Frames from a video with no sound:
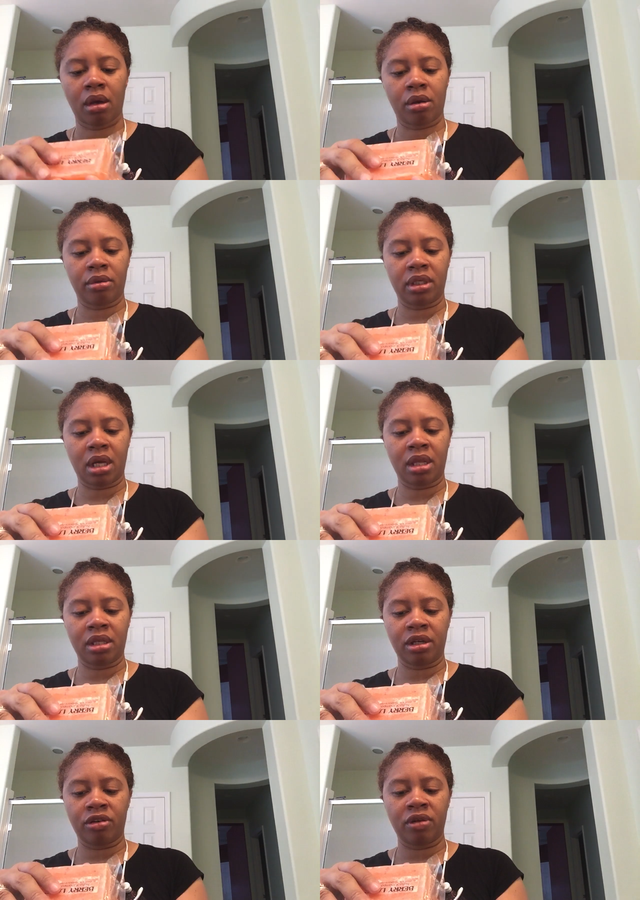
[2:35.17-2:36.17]
Um,
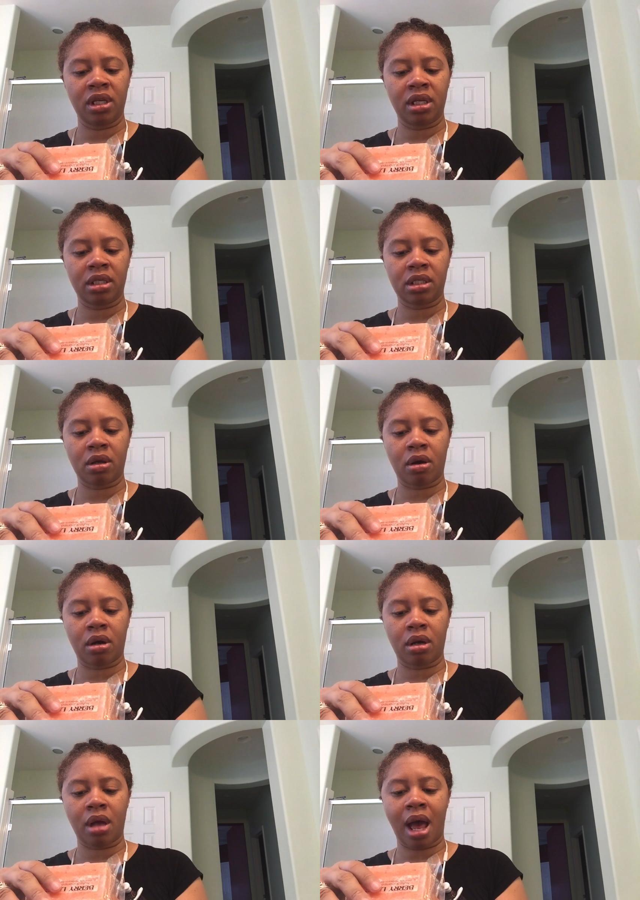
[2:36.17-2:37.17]
other ingredients
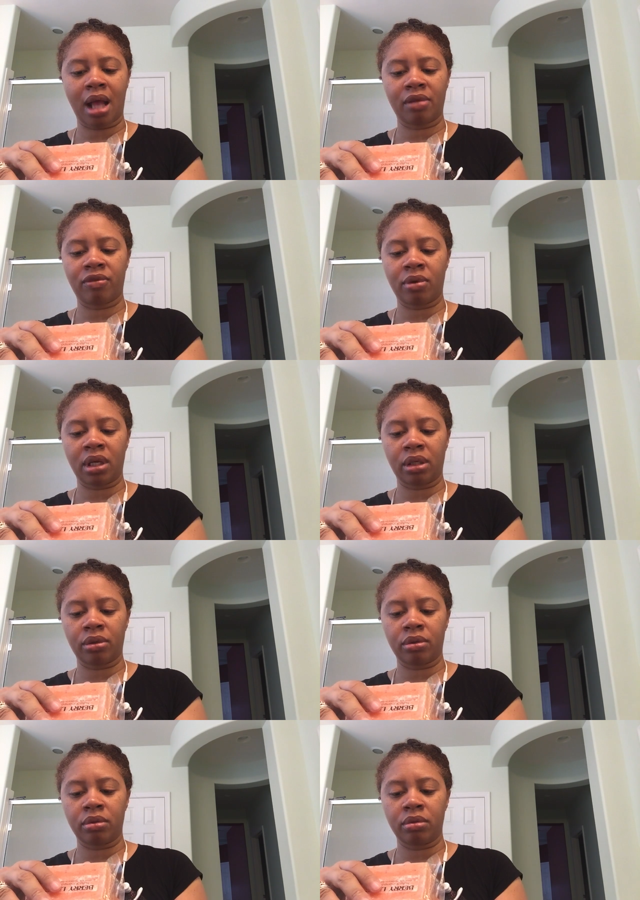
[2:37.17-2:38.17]
are olive
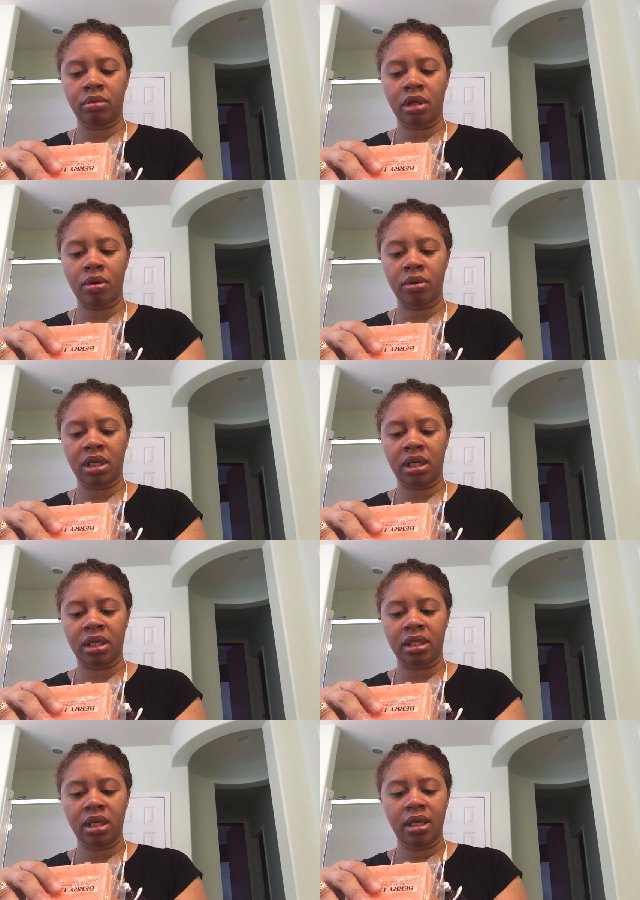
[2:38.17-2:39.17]
oil,
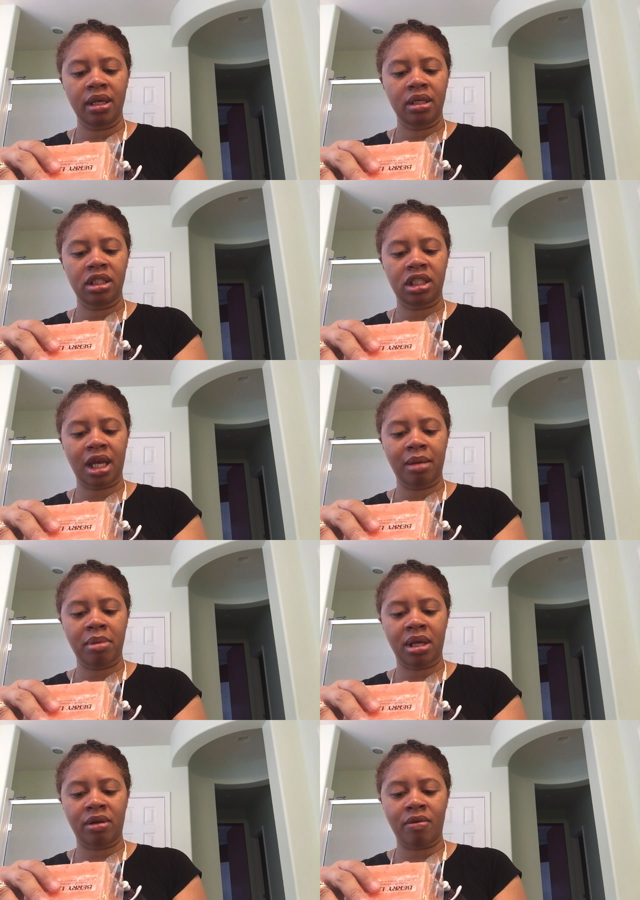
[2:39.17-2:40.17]
coconut, shea
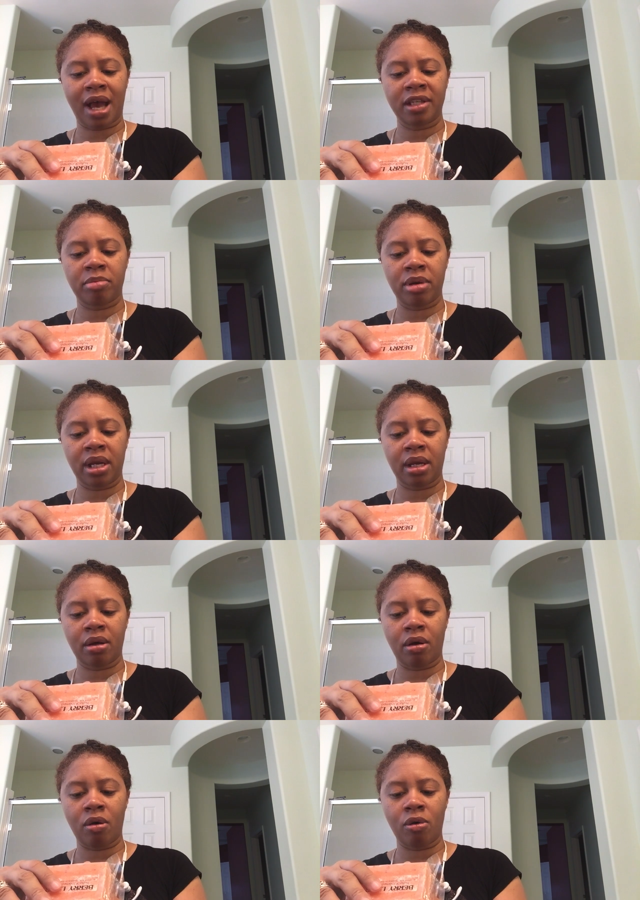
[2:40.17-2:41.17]
butter, rice bran,
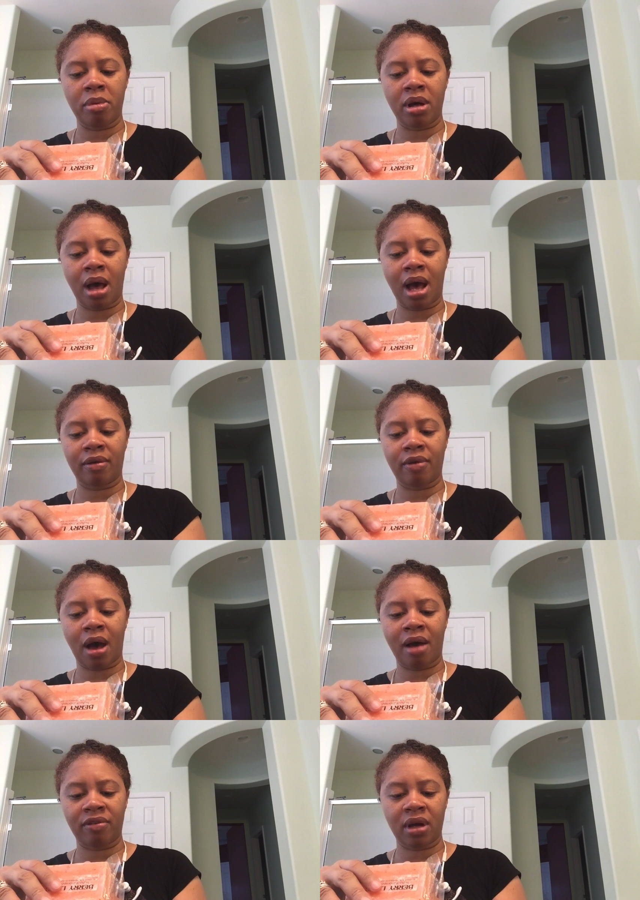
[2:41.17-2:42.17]
jojoba,
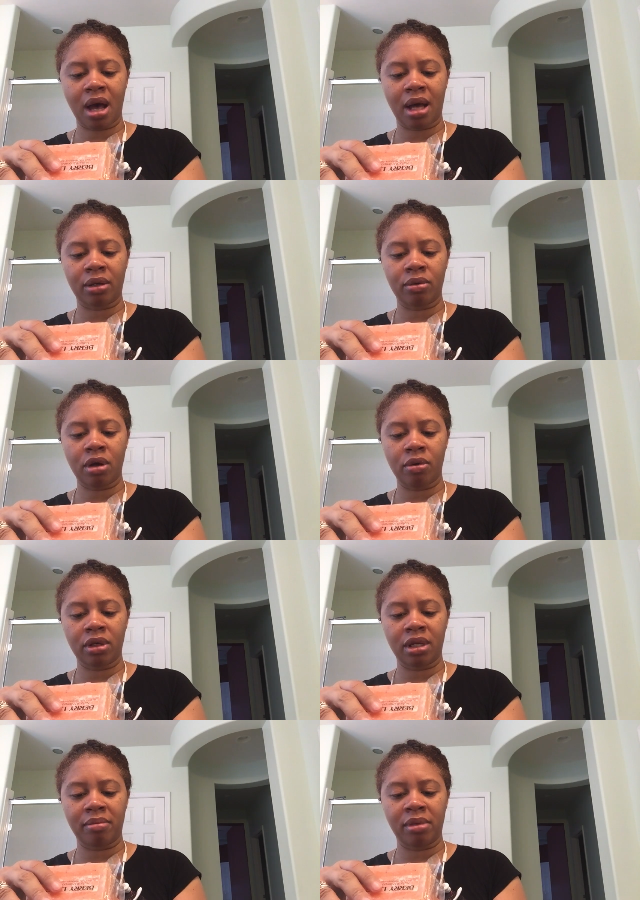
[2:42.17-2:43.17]
avocado,
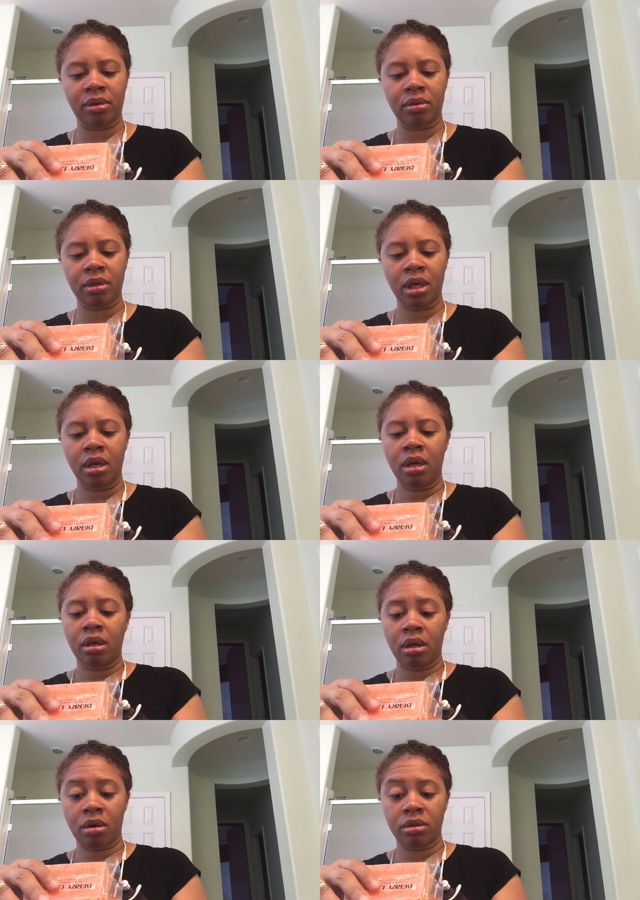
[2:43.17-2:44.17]
coconut milk,
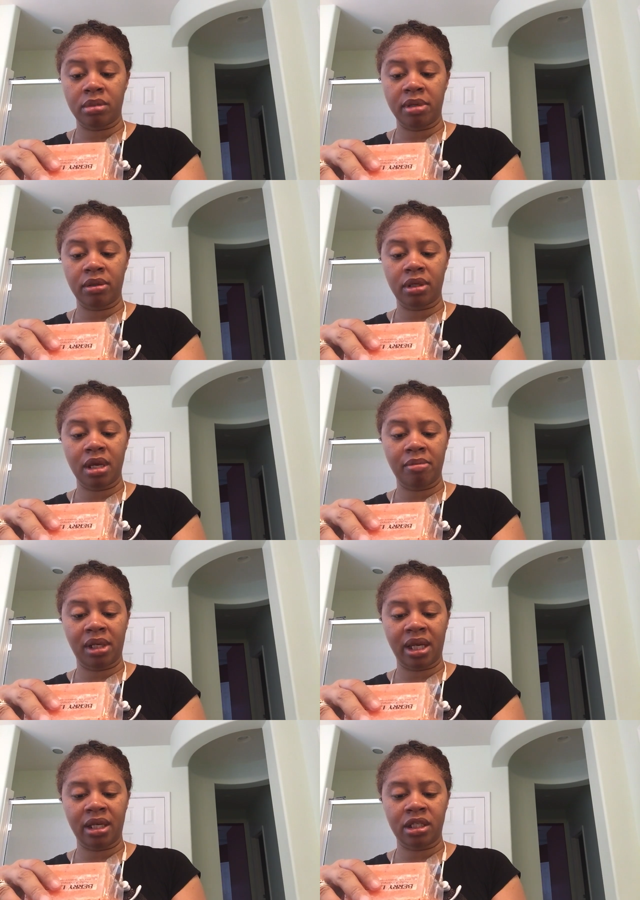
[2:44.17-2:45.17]
goat's milk,
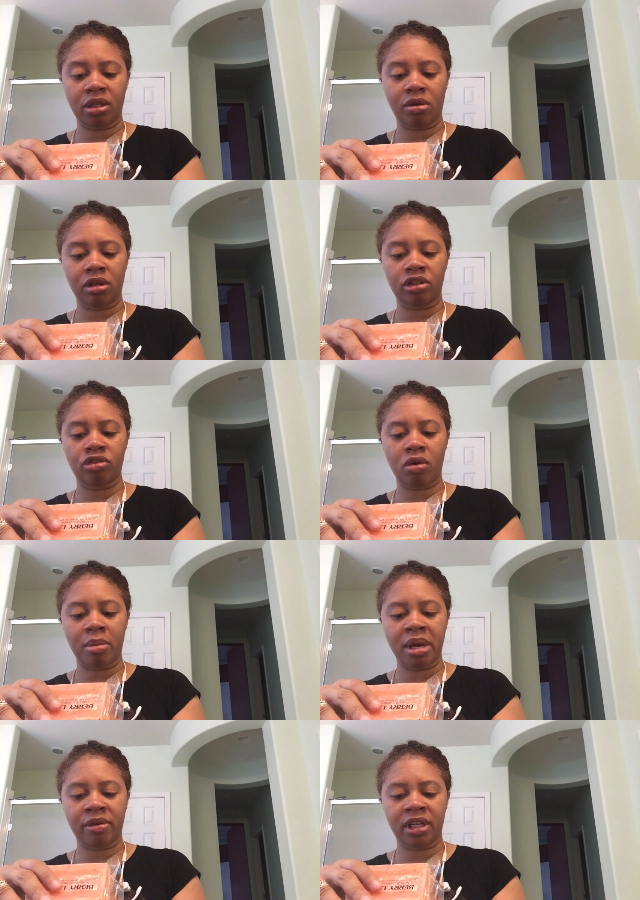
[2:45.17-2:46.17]
Himalayan salt,
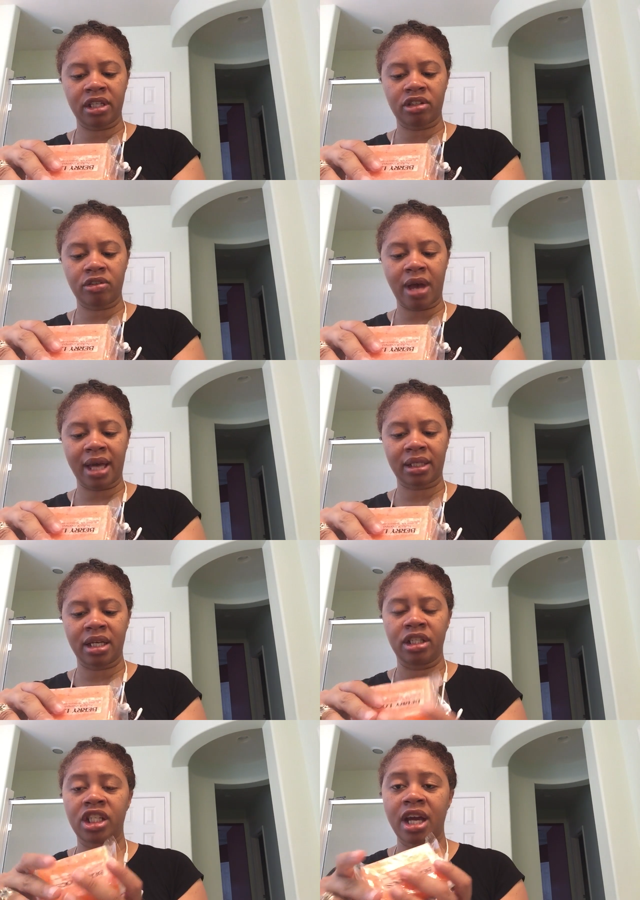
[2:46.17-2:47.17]
strawberry
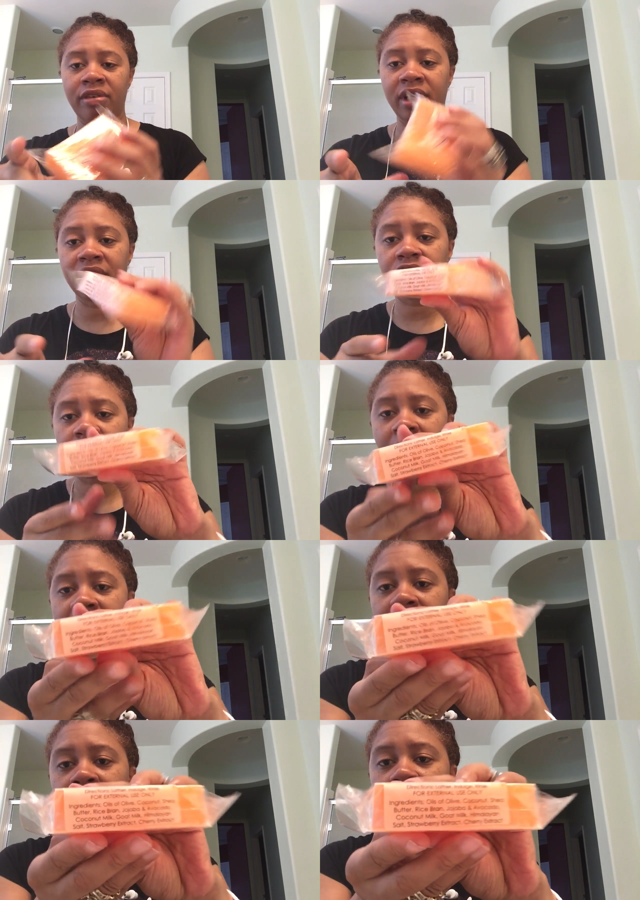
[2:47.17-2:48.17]
extract, and cherry
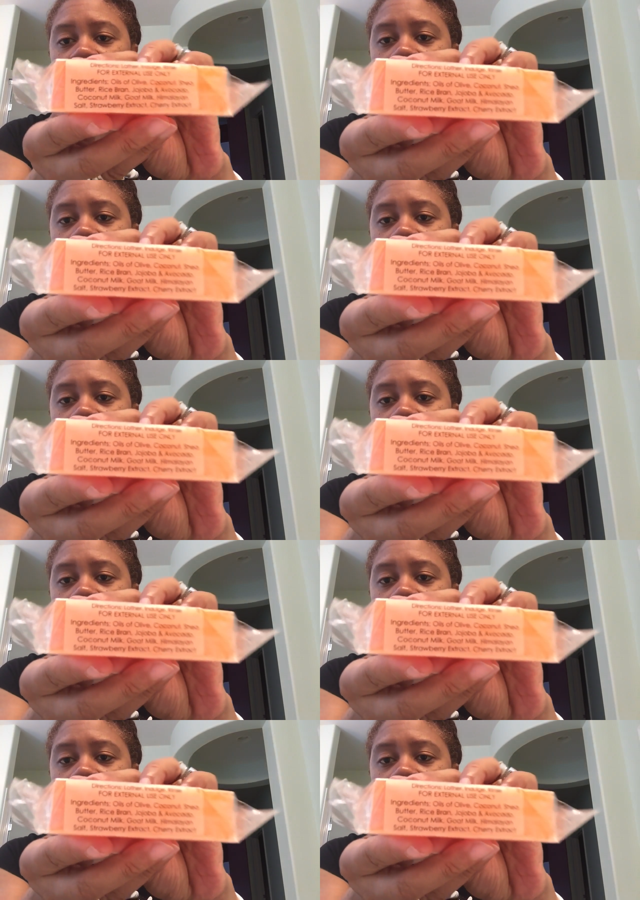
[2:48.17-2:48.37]
extract.